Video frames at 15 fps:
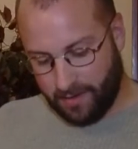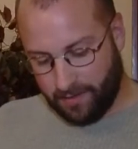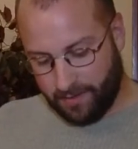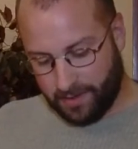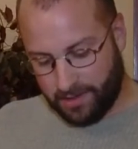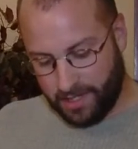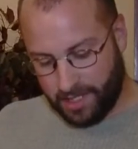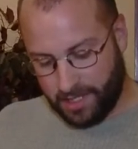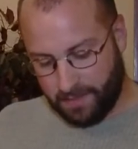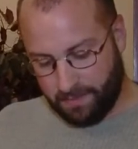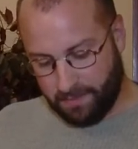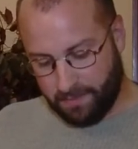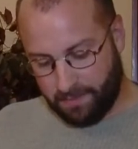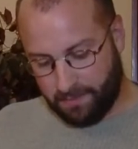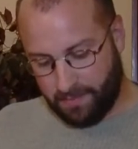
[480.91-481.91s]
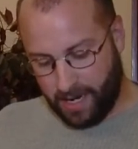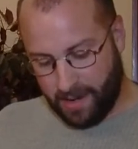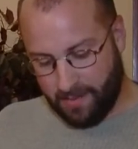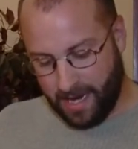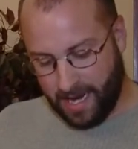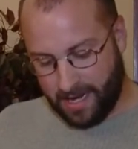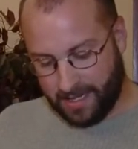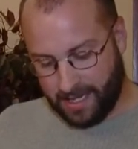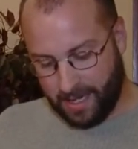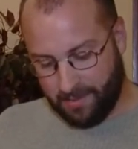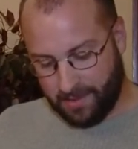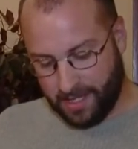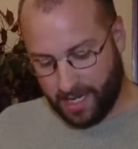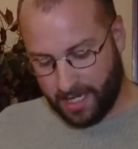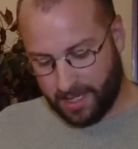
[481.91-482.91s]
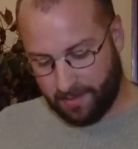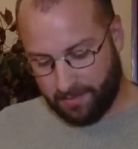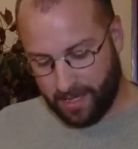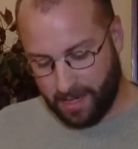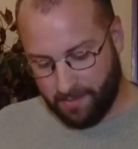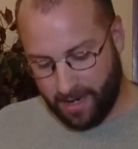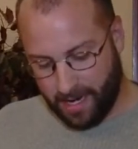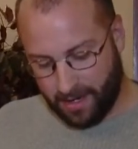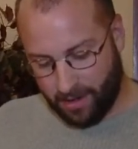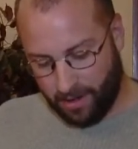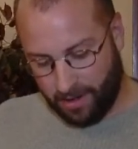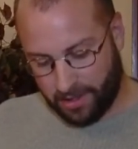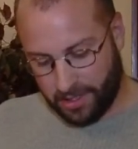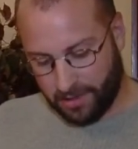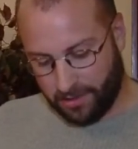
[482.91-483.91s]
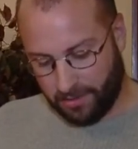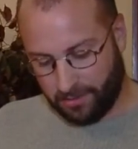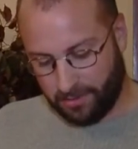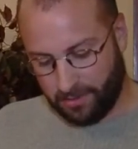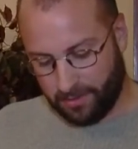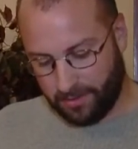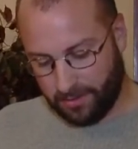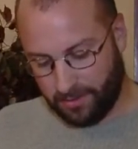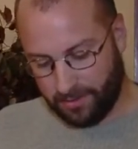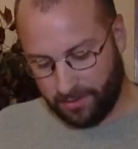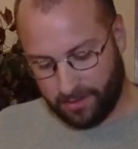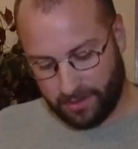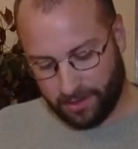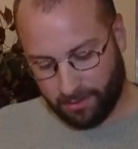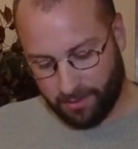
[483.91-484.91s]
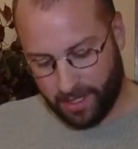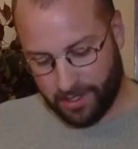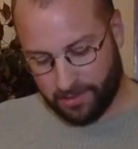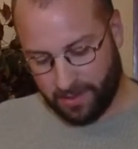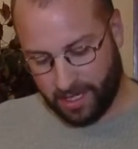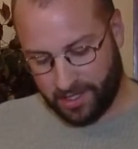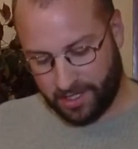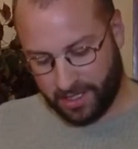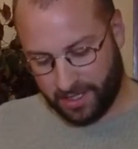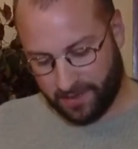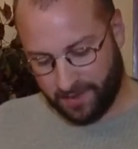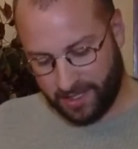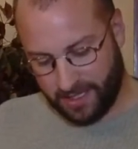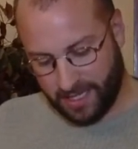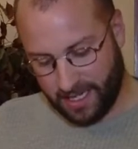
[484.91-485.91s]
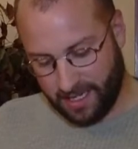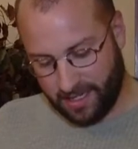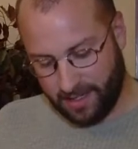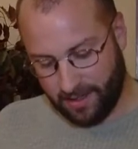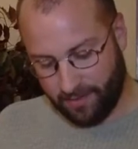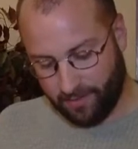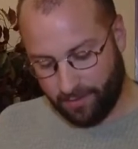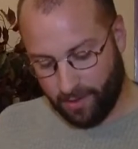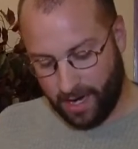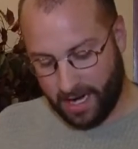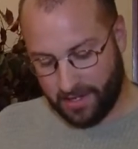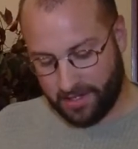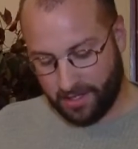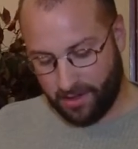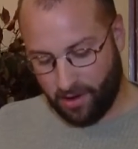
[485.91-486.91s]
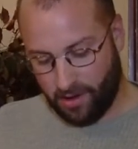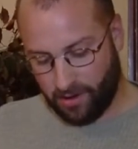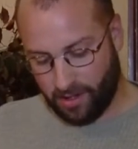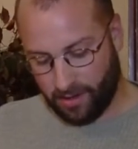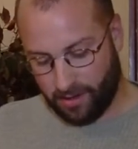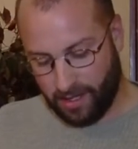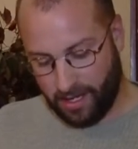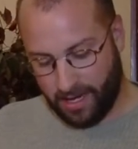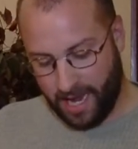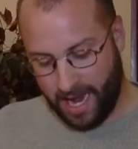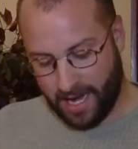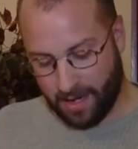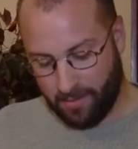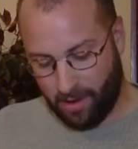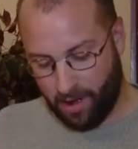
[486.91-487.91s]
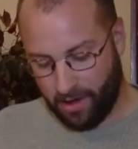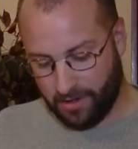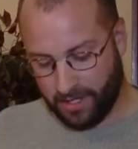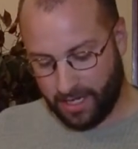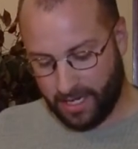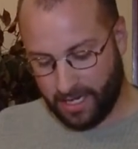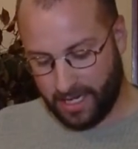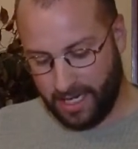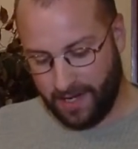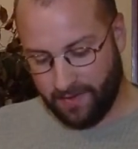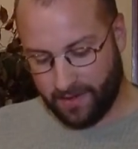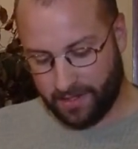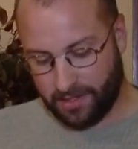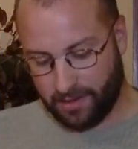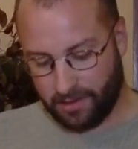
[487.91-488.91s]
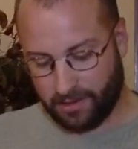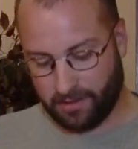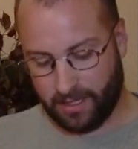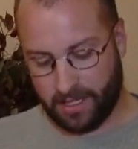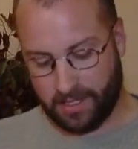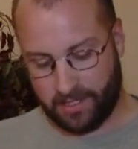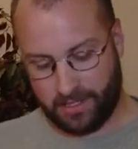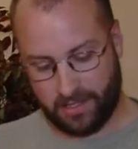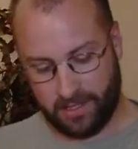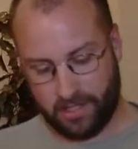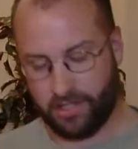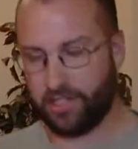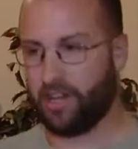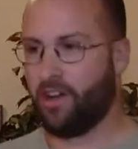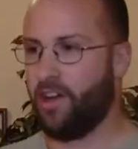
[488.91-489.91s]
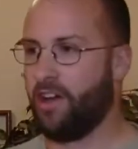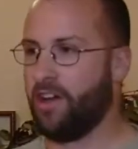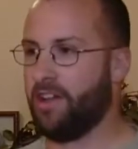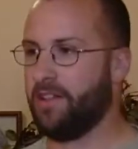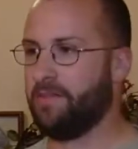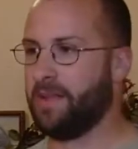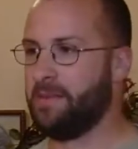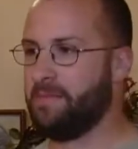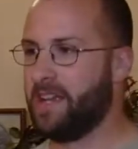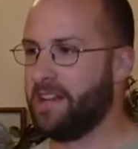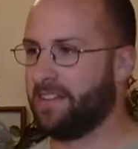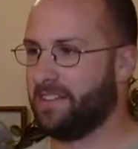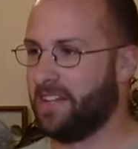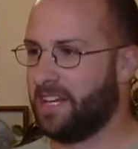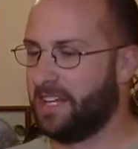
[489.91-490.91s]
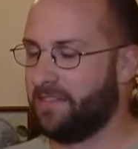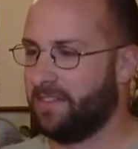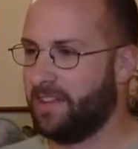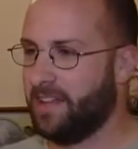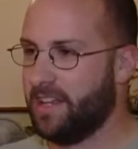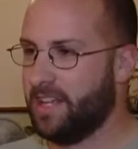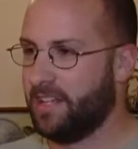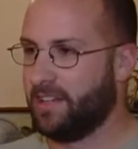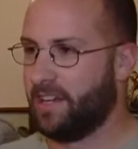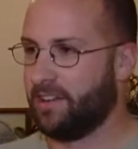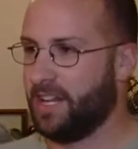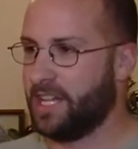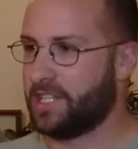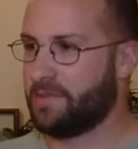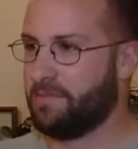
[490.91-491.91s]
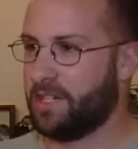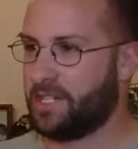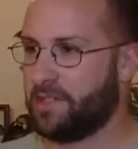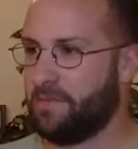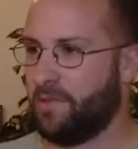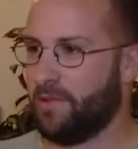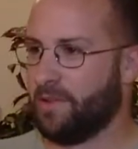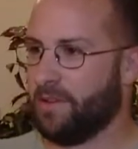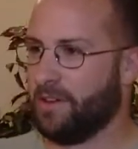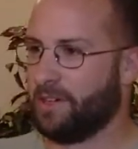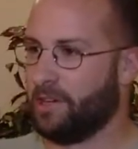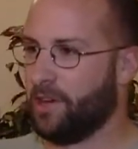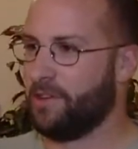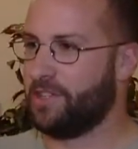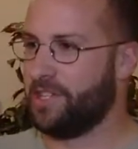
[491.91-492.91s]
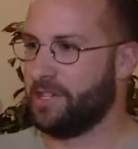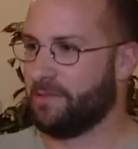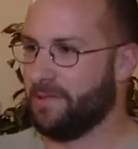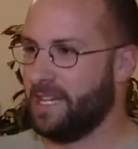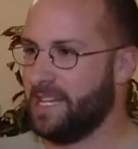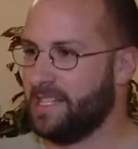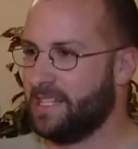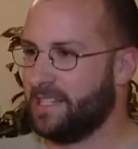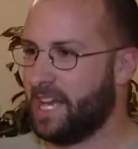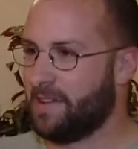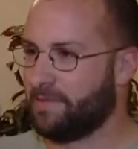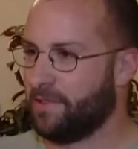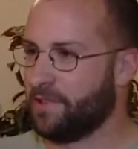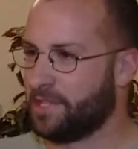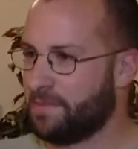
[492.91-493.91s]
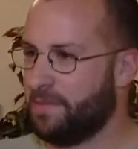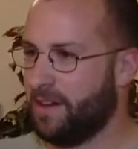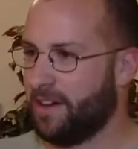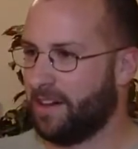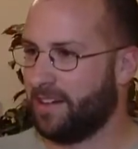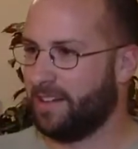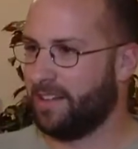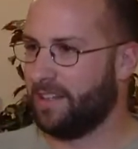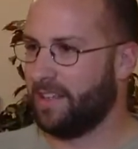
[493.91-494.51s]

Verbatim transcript: For since by man came death, by man also the resurrection of the dead. For as in Adam all die, even so in Christ shall all be made alive. Now that's much more encouraging to read than that first part.